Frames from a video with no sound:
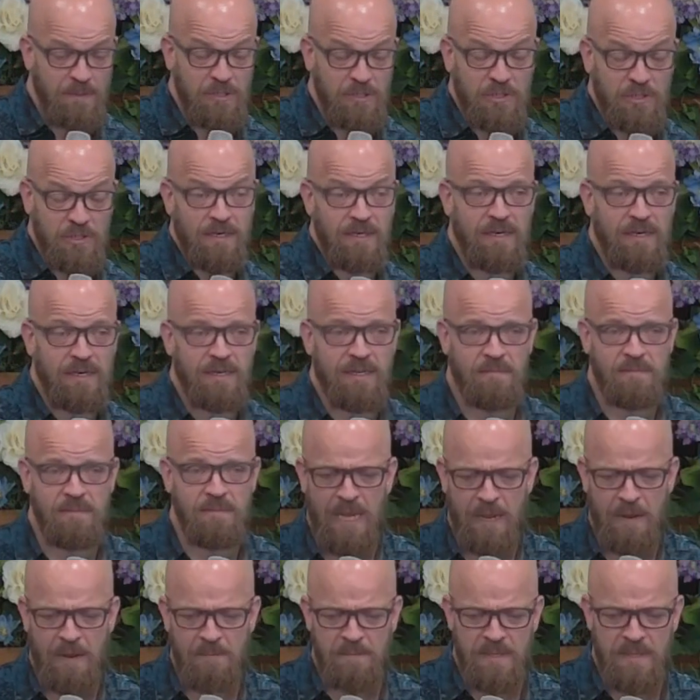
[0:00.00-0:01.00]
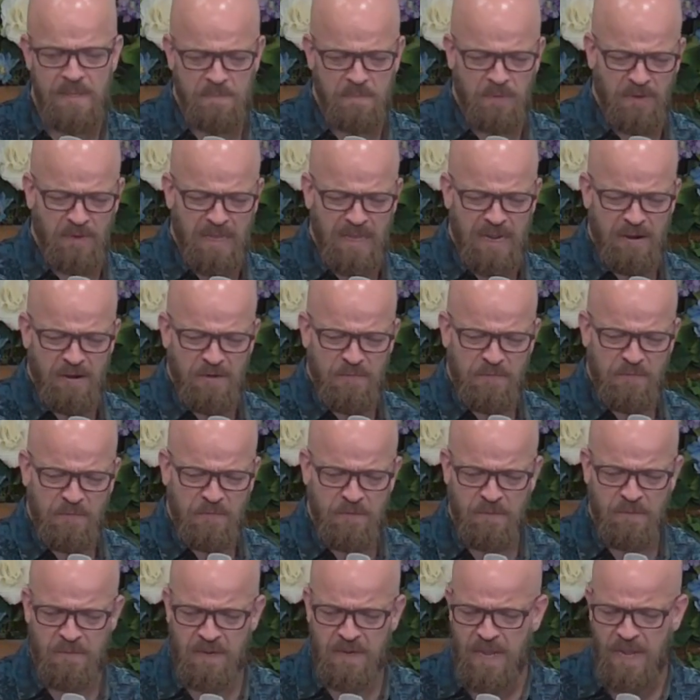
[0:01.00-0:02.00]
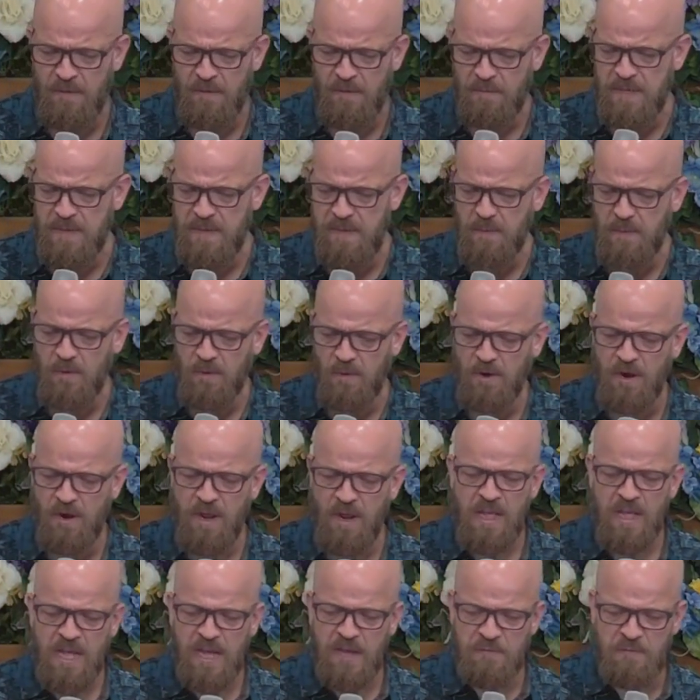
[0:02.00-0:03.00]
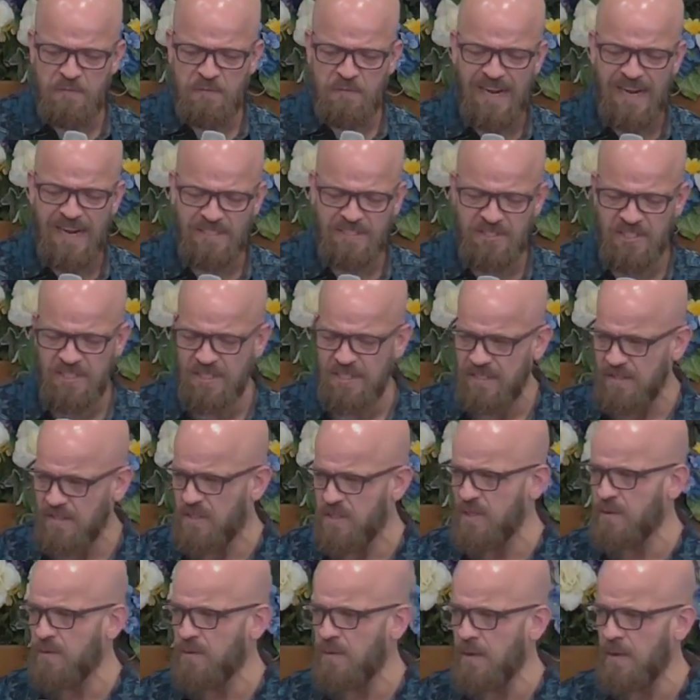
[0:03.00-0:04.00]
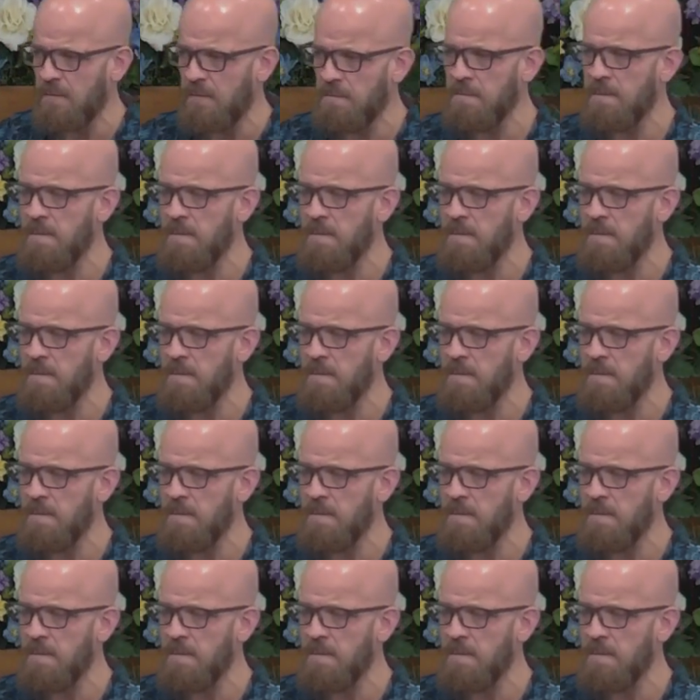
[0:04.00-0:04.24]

treated him and how people cared for him and how people were affectionate to him